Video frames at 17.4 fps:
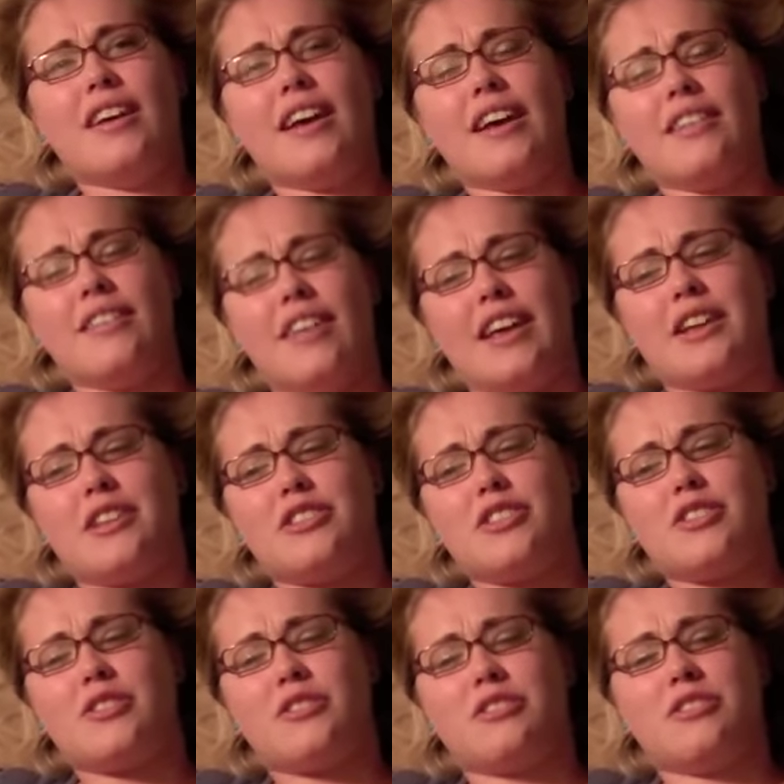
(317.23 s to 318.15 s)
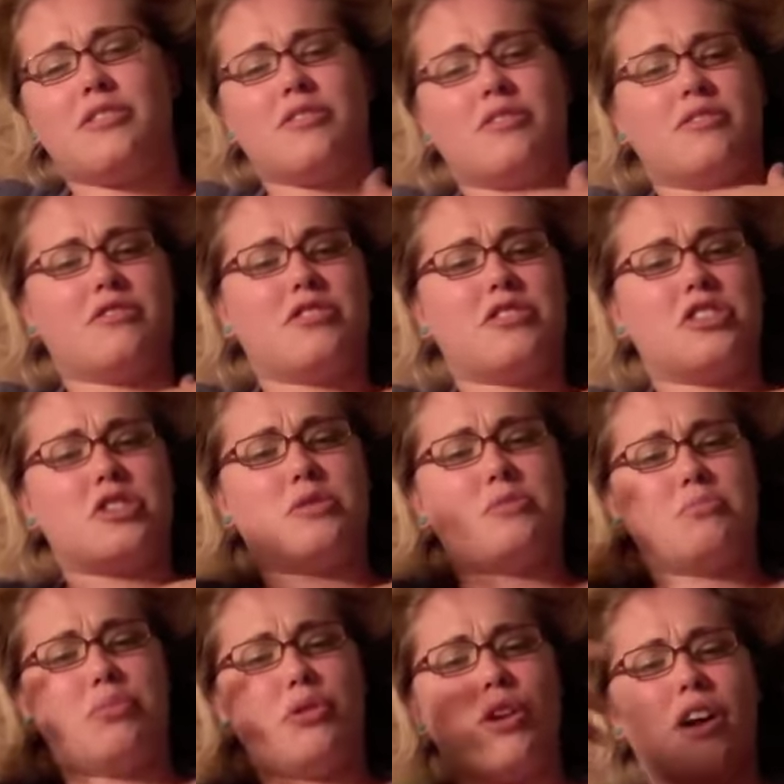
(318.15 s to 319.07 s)
And like this
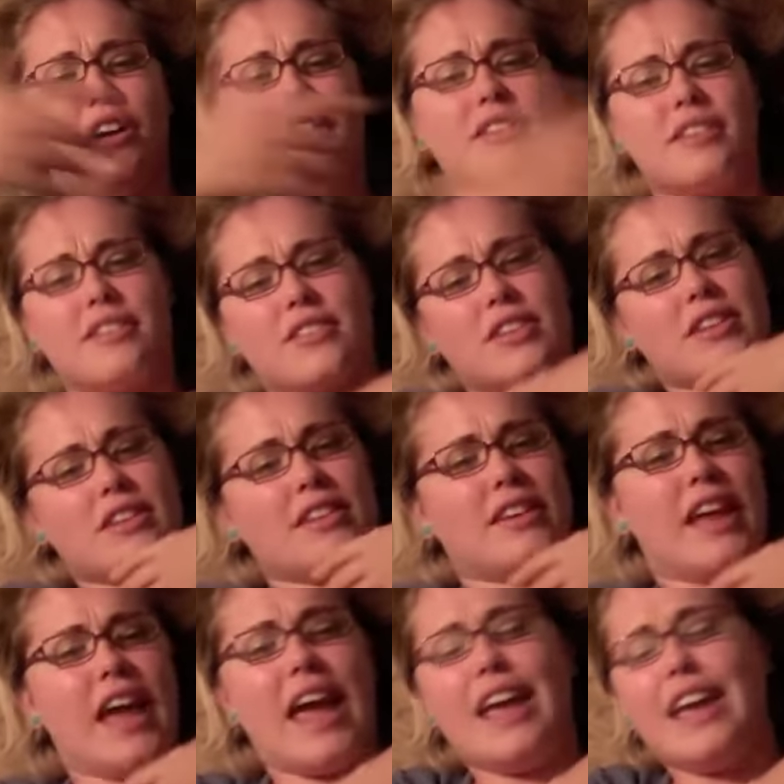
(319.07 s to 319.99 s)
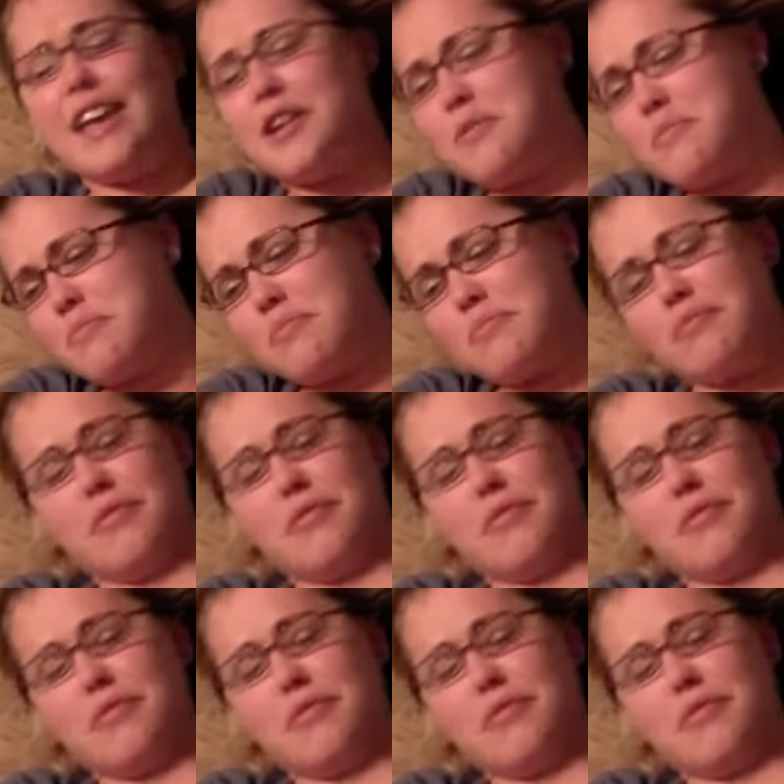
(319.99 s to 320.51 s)
put all this decaying